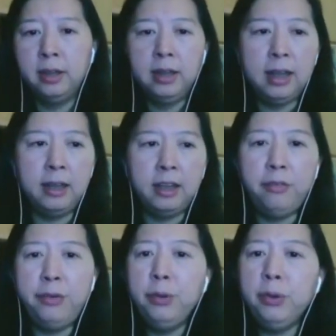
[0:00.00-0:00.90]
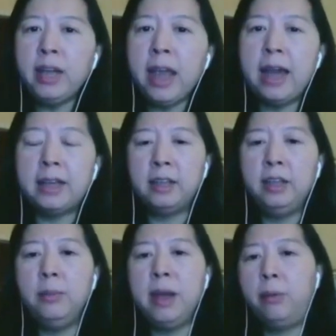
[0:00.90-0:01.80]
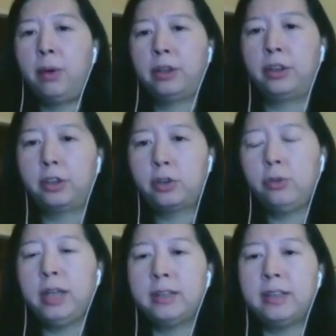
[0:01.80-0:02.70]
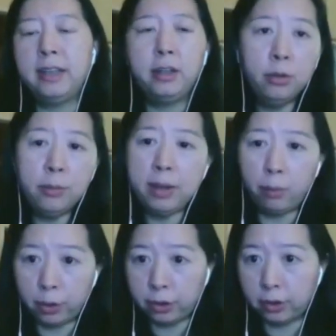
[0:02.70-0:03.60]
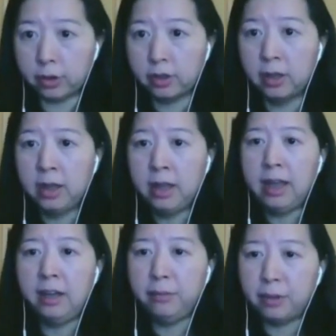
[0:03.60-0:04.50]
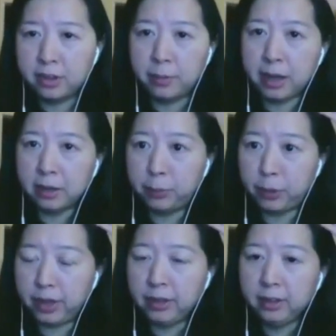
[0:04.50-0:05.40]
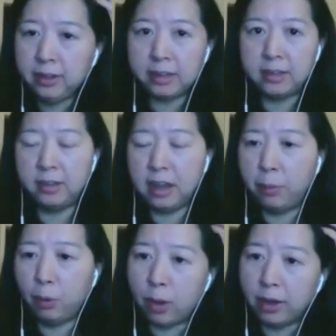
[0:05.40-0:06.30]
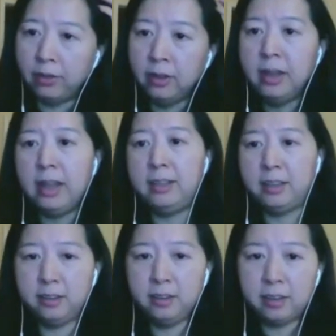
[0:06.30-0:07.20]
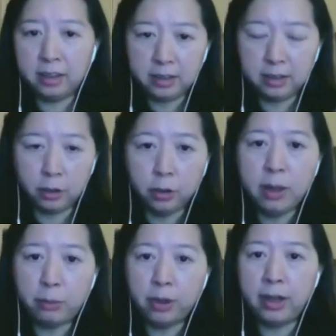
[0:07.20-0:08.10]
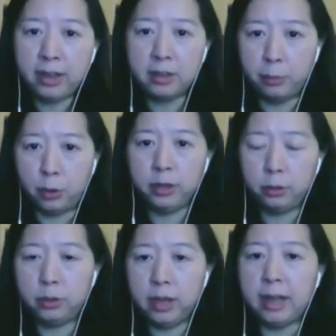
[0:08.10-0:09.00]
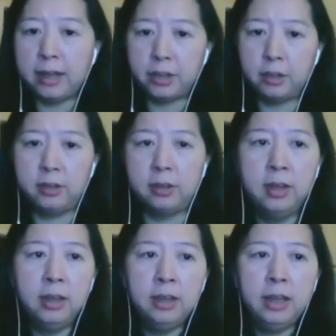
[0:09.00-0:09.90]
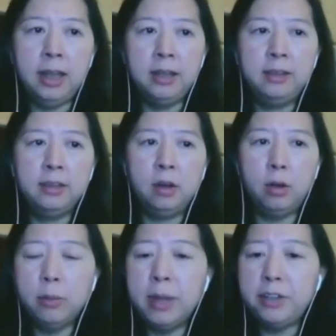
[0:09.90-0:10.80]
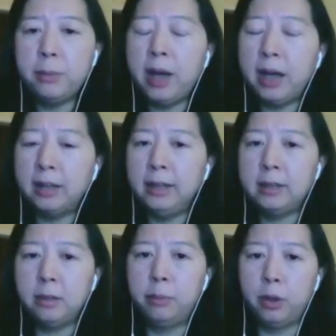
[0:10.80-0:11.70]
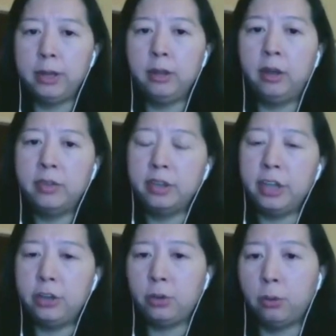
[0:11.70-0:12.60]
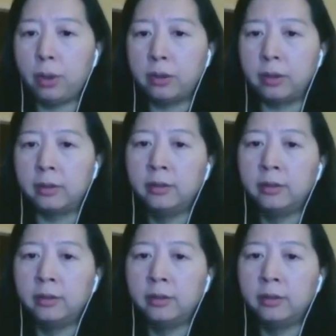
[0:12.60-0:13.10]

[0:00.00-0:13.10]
And if you look at human workers, you can see human workers have a smart brain. That's the number 1. And then the human worker has a body to take actions. And the automation part is the body of the digital worker.